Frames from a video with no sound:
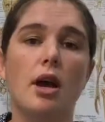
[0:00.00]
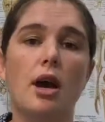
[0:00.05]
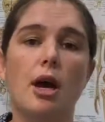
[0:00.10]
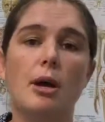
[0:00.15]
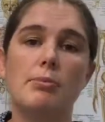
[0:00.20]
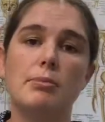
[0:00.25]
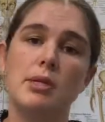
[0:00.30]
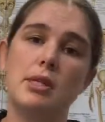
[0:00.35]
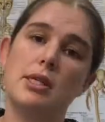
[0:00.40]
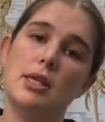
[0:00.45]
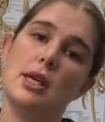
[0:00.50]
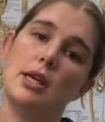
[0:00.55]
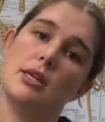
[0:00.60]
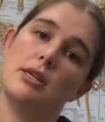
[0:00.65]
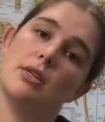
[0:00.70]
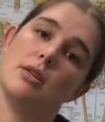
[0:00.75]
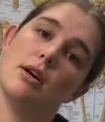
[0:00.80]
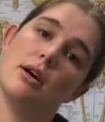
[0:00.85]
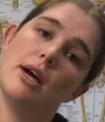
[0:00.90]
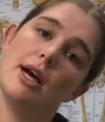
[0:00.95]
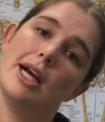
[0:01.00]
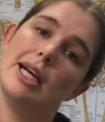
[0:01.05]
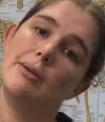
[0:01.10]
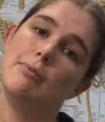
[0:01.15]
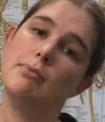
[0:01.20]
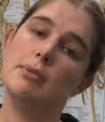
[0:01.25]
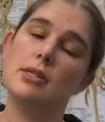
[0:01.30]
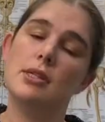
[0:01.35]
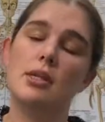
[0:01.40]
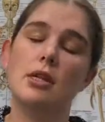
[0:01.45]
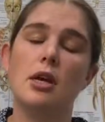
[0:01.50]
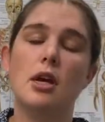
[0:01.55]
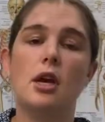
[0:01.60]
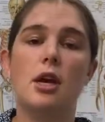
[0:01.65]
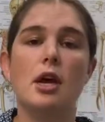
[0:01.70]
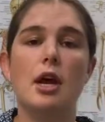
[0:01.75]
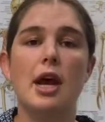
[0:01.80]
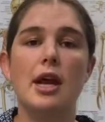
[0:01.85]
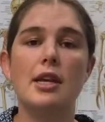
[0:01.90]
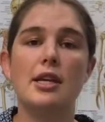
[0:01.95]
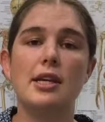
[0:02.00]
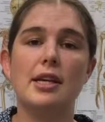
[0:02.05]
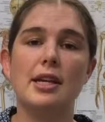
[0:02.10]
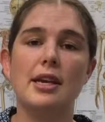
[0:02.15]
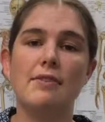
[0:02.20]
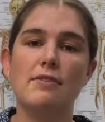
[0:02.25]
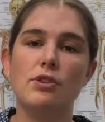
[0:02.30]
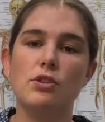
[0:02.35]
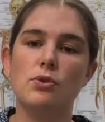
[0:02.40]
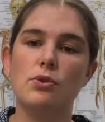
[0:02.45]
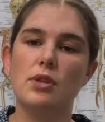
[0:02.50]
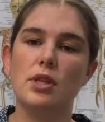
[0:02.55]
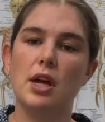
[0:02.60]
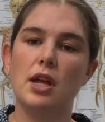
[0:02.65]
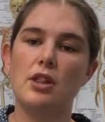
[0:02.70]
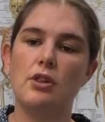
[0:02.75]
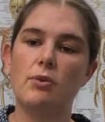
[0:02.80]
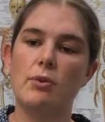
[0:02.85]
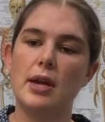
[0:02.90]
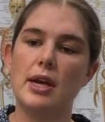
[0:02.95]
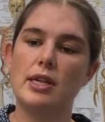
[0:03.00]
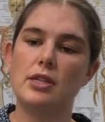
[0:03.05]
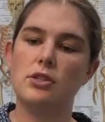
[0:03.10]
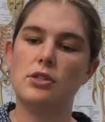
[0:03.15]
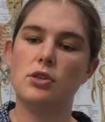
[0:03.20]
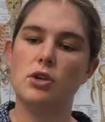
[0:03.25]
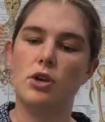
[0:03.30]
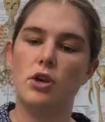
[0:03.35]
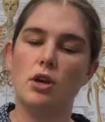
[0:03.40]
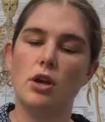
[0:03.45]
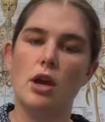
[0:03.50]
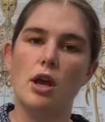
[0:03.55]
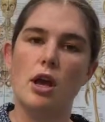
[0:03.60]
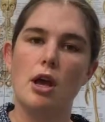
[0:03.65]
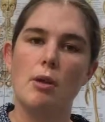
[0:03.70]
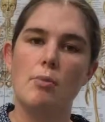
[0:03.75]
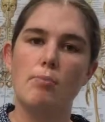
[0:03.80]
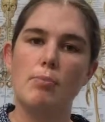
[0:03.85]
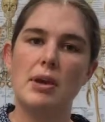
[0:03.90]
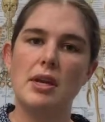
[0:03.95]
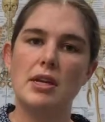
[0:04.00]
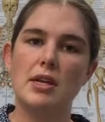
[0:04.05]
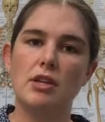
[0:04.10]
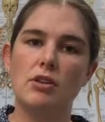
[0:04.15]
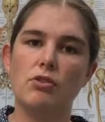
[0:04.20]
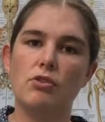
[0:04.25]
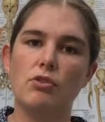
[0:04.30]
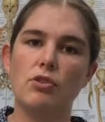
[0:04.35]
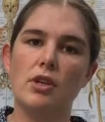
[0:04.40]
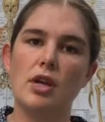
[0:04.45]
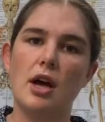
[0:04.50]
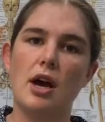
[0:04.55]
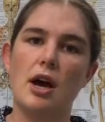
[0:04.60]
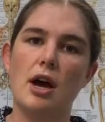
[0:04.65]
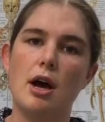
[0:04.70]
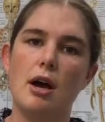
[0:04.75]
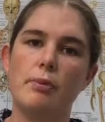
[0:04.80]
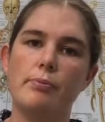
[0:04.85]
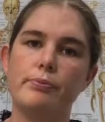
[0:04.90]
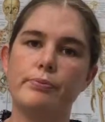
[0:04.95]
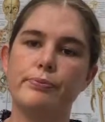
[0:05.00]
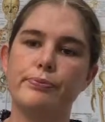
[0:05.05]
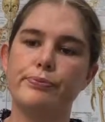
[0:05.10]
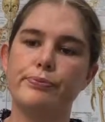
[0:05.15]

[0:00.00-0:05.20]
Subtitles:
up to 10 times, and you can even do it the other way. So bending through the arm